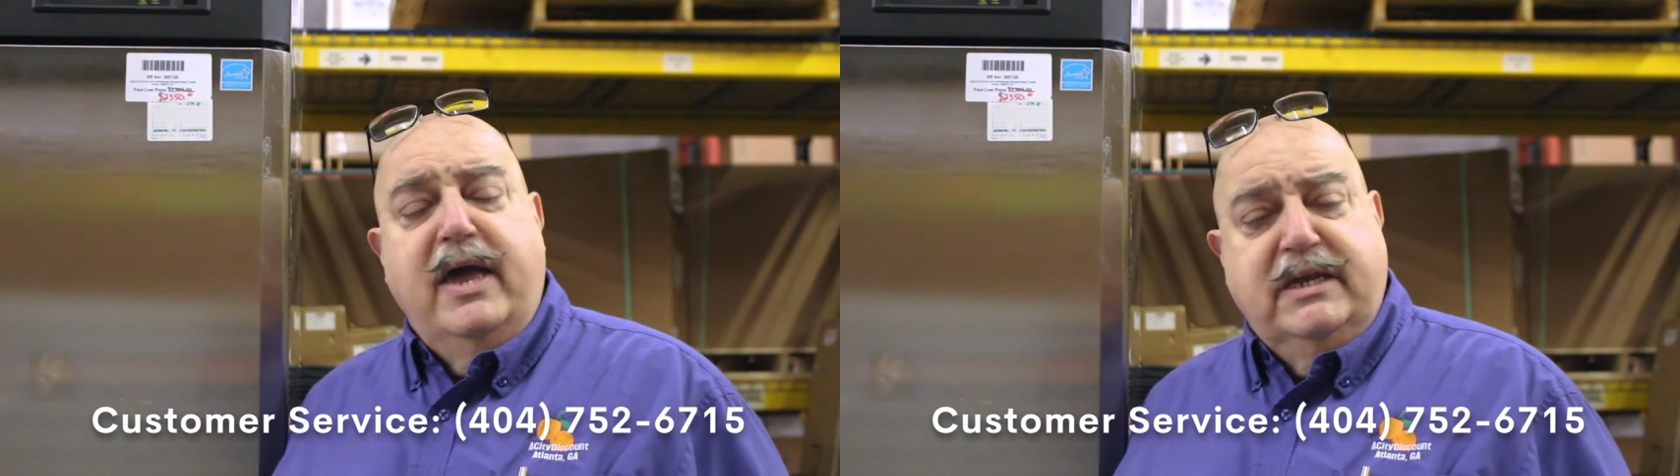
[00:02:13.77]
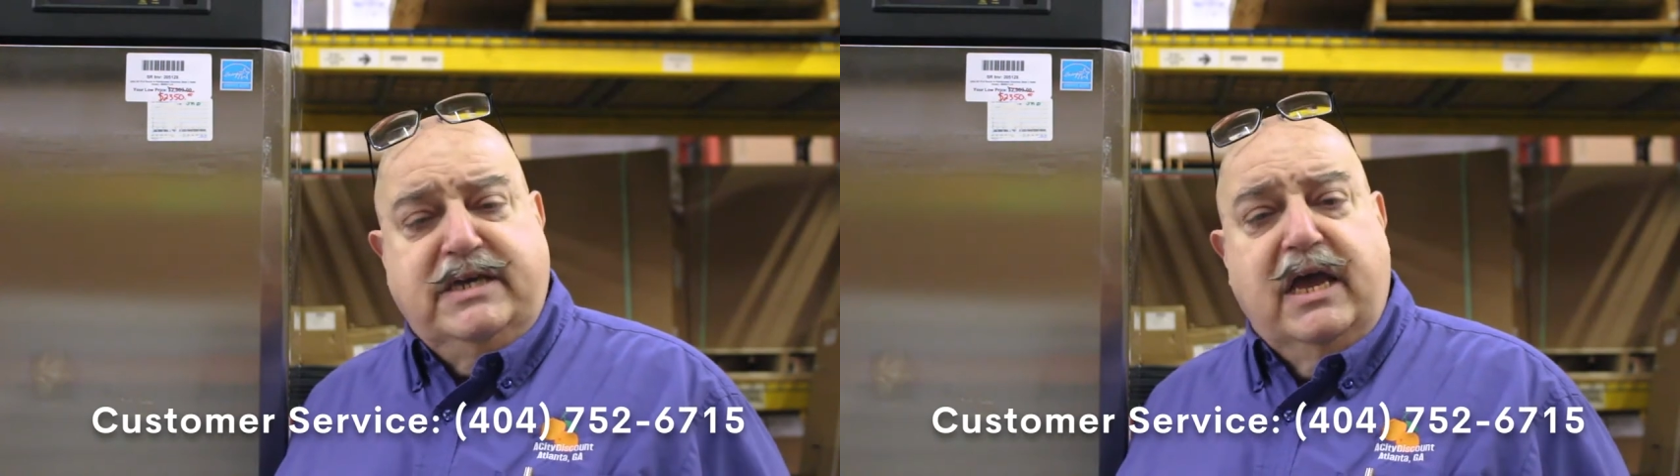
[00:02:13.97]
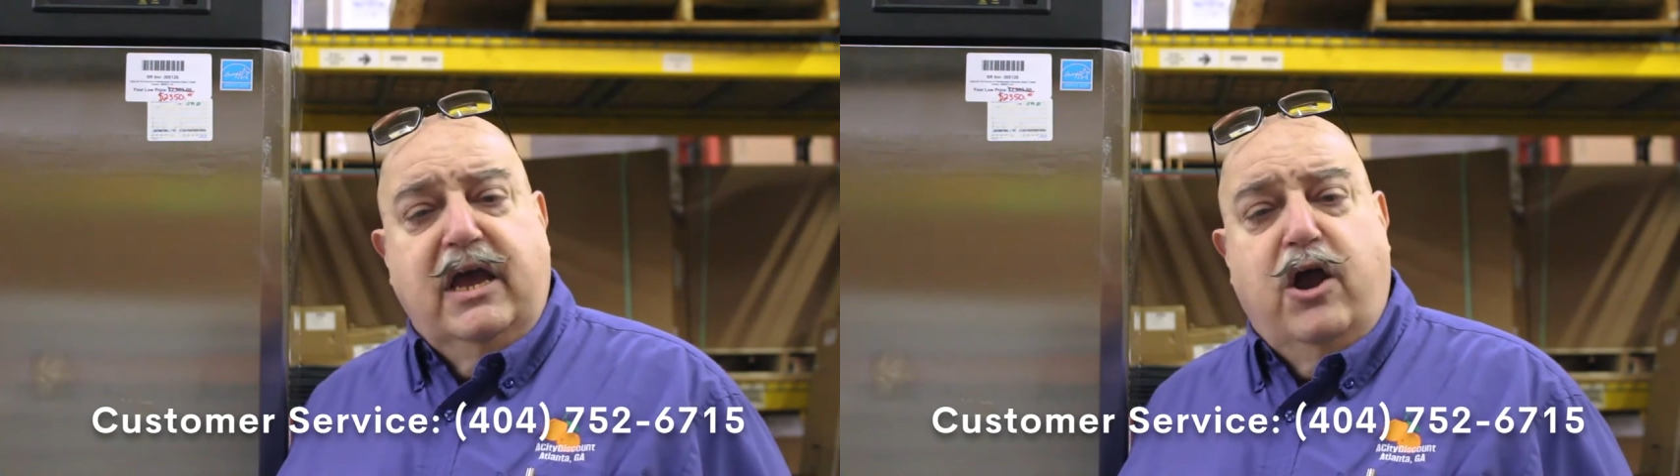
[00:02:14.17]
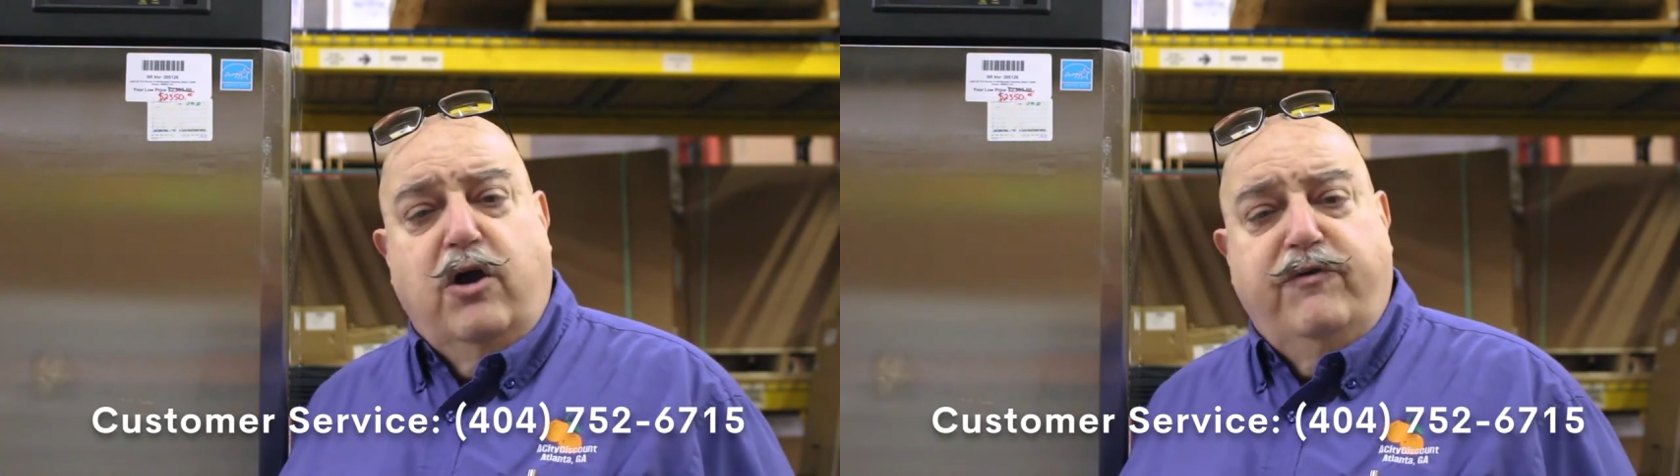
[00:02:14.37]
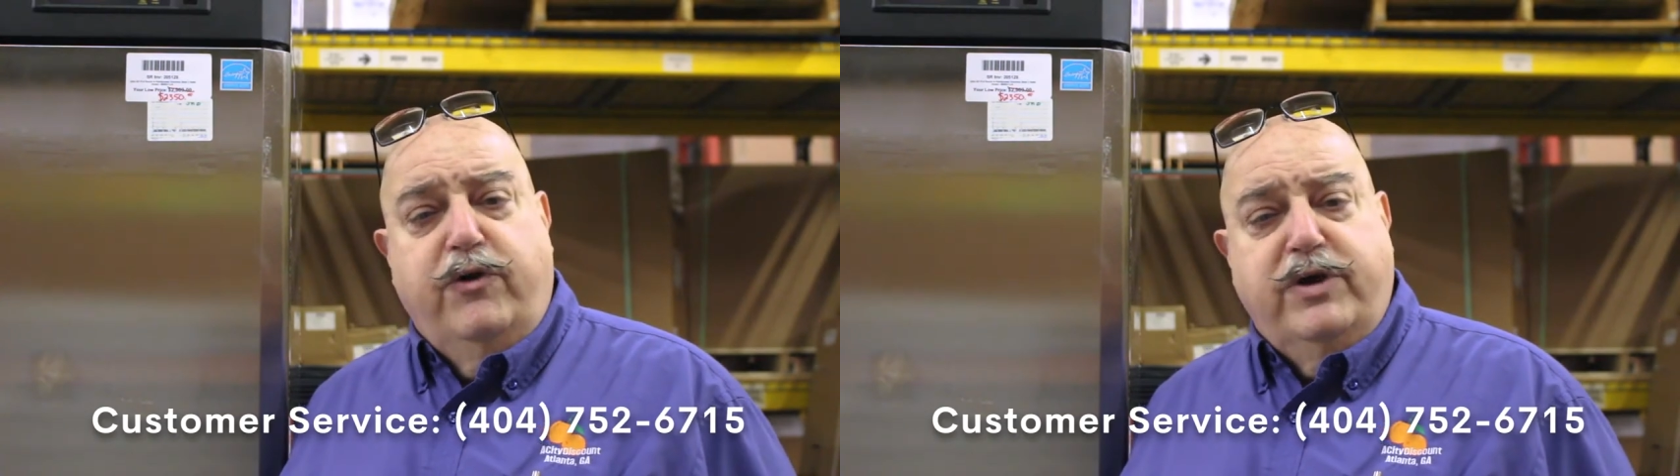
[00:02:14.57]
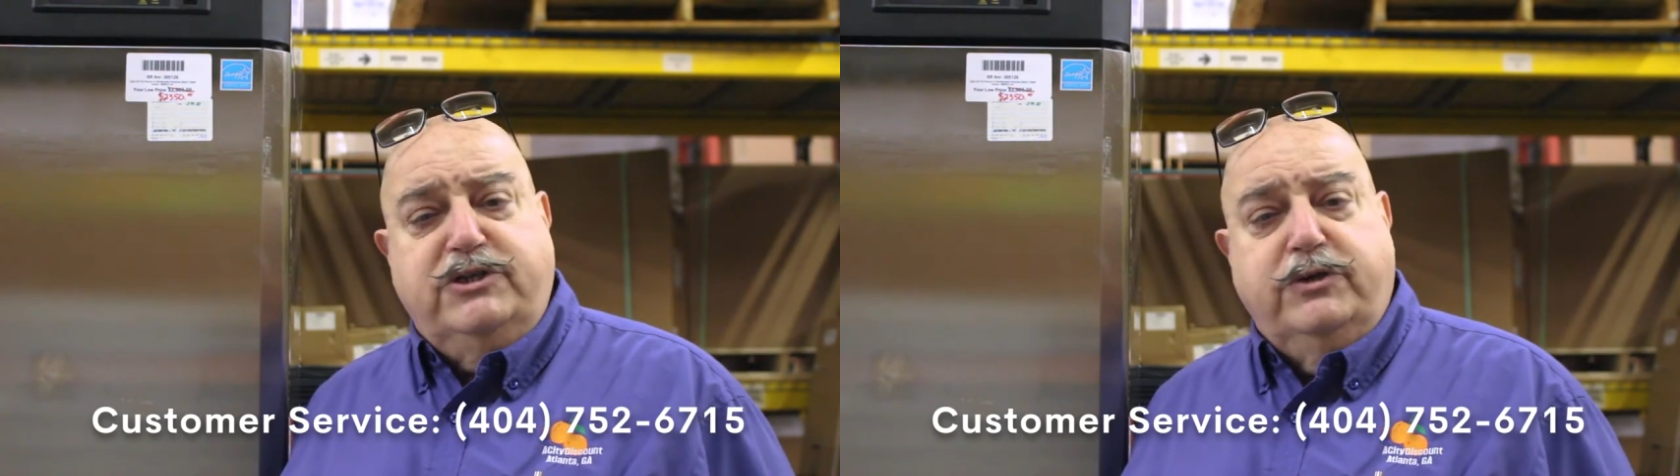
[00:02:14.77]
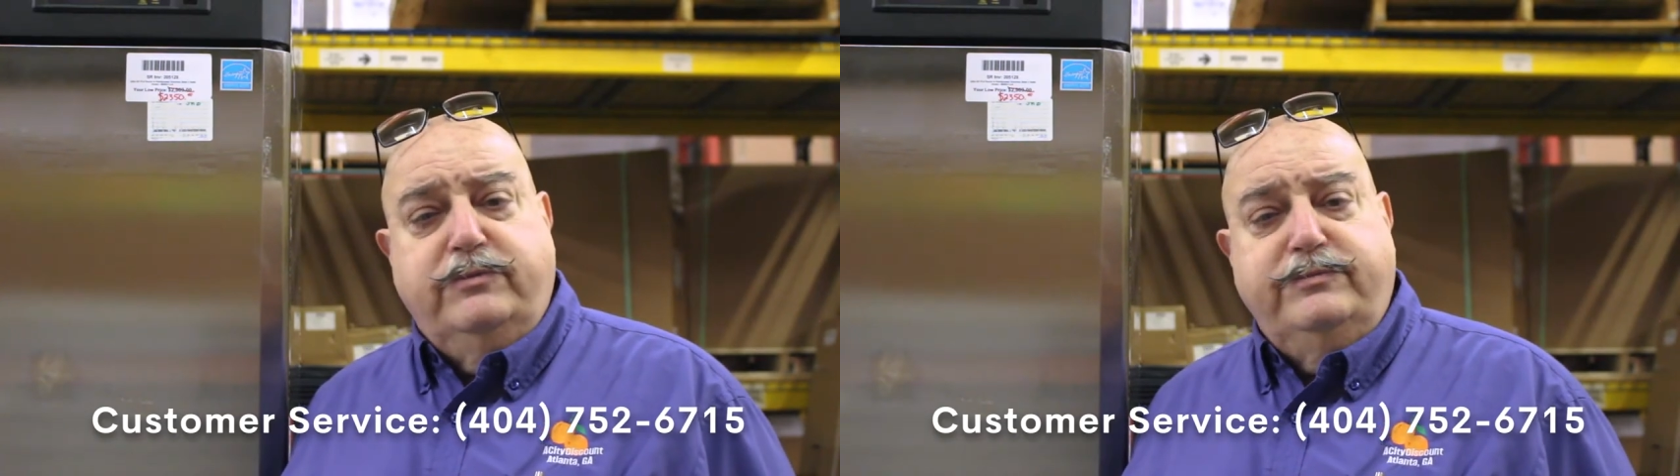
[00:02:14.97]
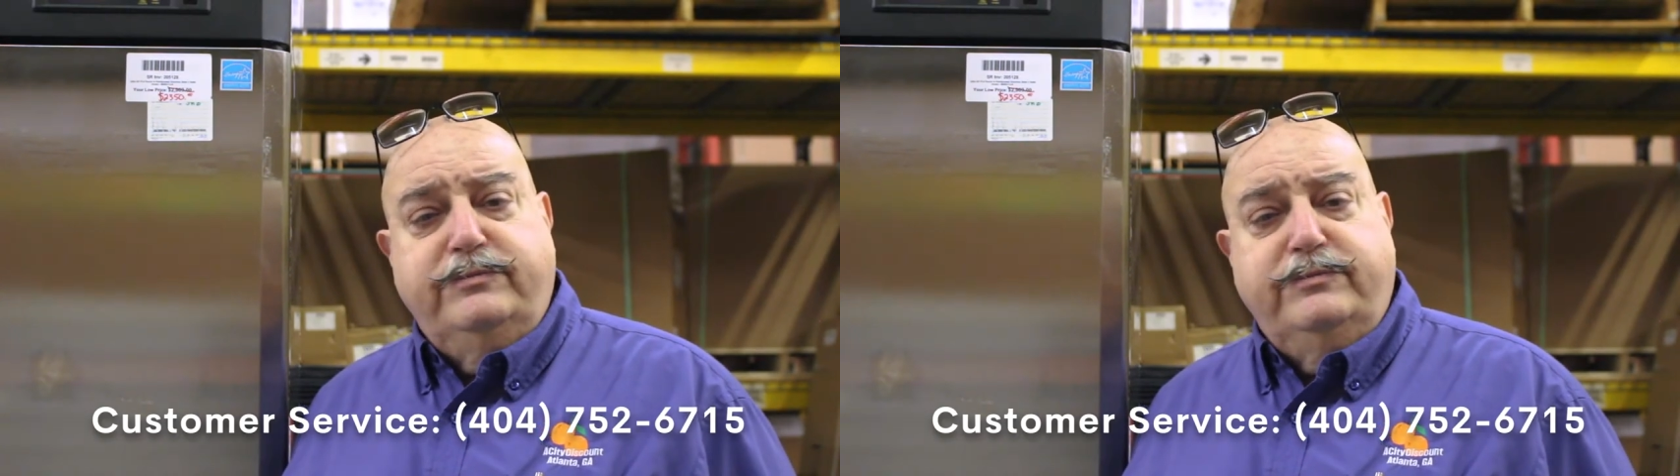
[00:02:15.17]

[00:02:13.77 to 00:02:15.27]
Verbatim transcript: in taking care of your issue.